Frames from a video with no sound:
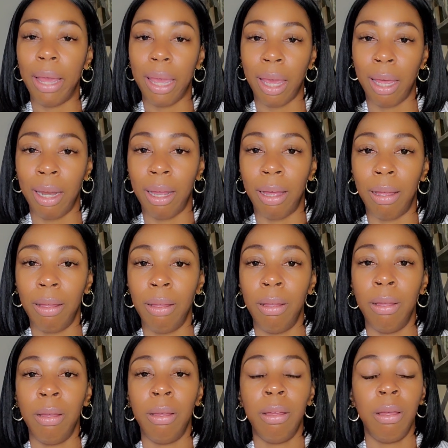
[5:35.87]
Hannah
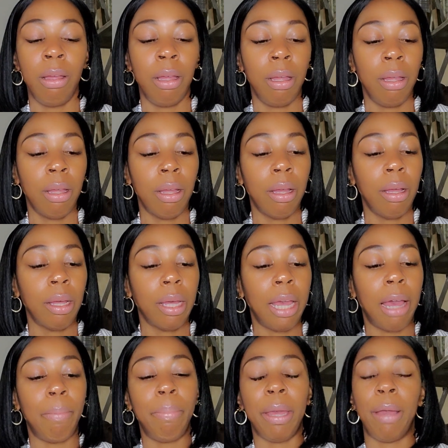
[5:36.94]

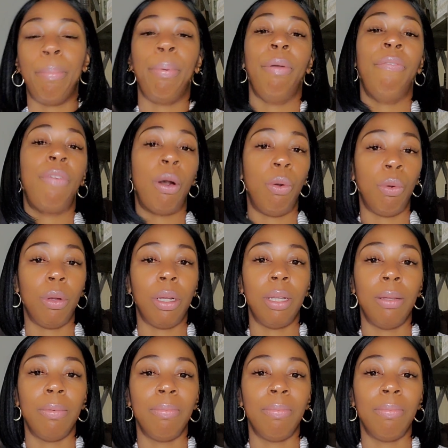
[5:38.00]
kept being provoked.